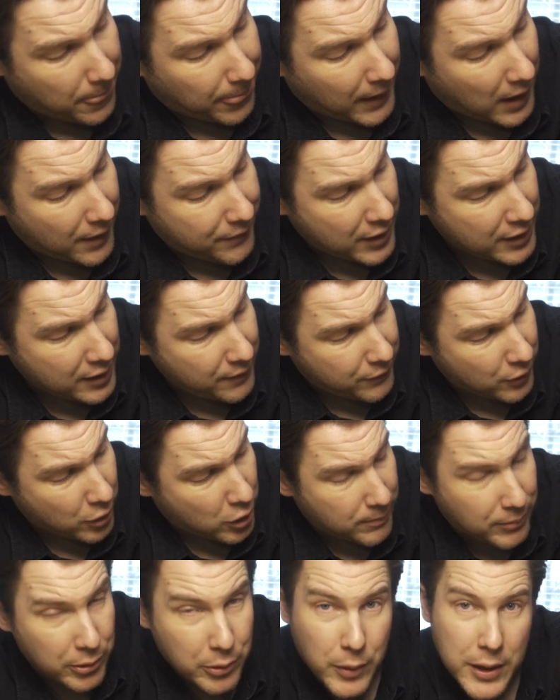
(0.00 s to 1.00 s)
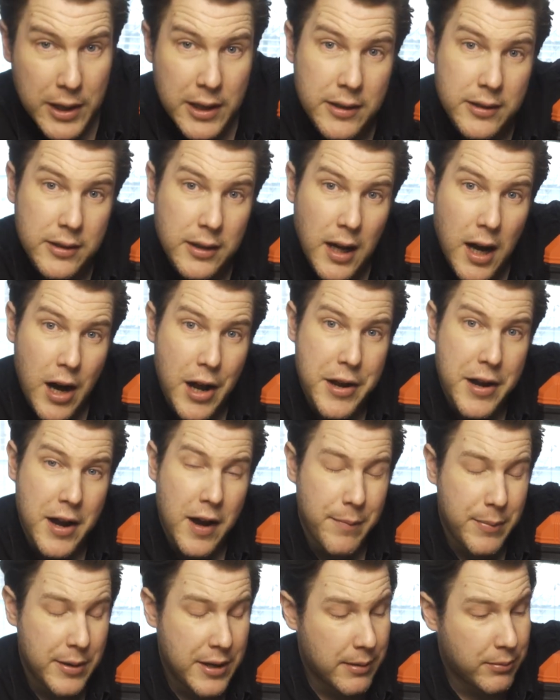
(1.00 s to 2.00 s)
I've had it for a couple of weeks and
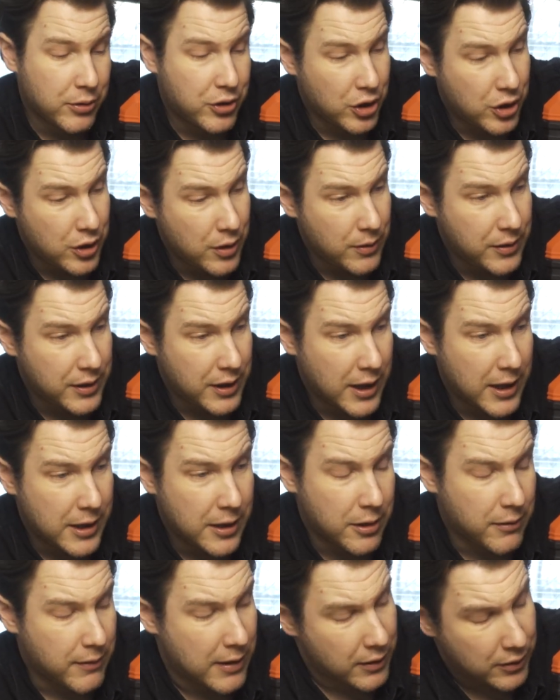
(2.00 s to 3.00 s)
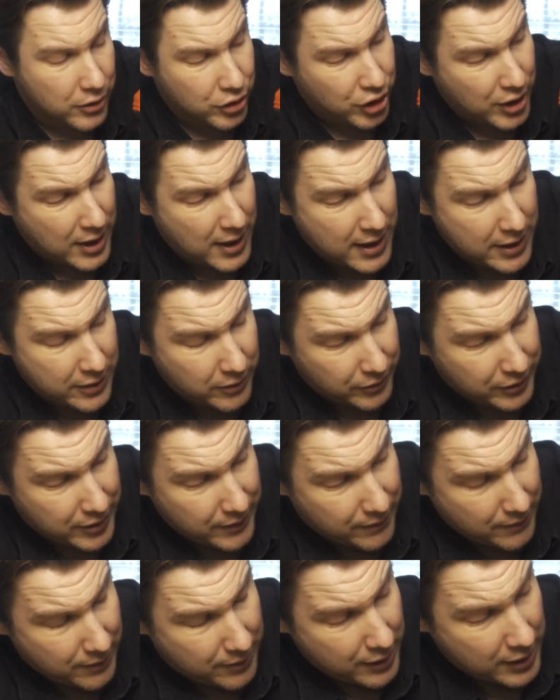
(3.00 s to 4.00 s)
I've been able to use it in and around the shed on
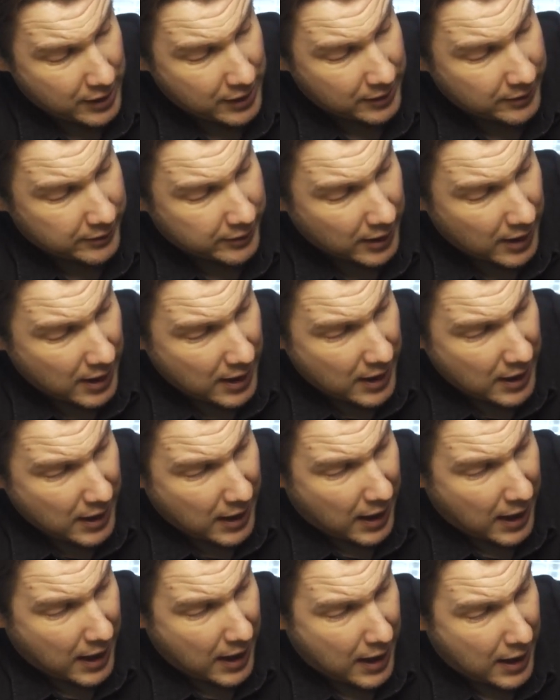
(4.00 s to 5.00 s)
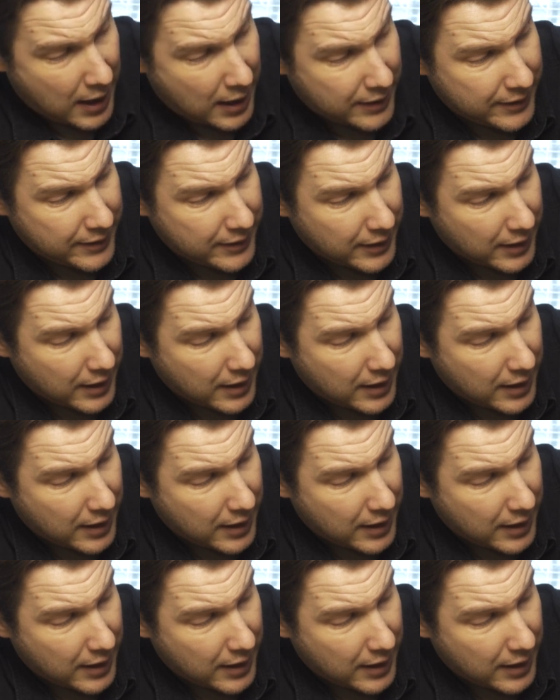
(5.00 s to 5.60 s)
different things, and